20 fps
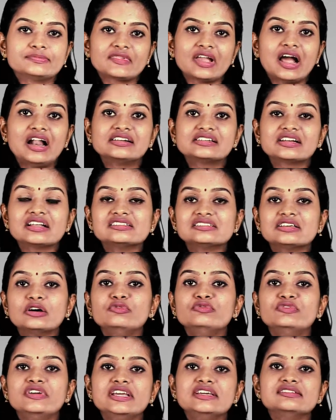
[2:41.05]

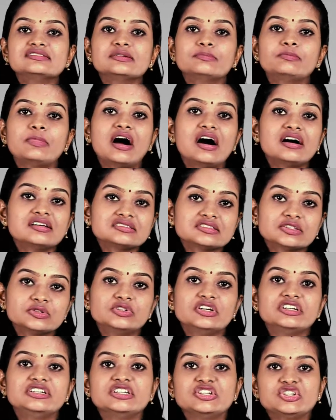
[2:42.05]
Ultrasound waves pass through
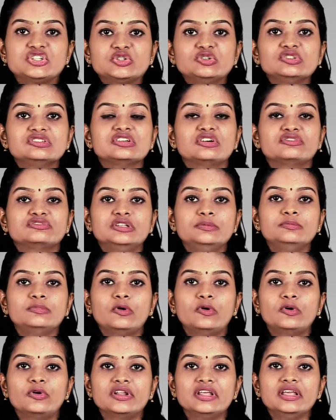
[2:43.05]
the tissues of the
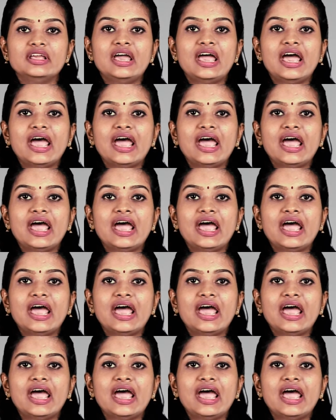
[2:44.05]
body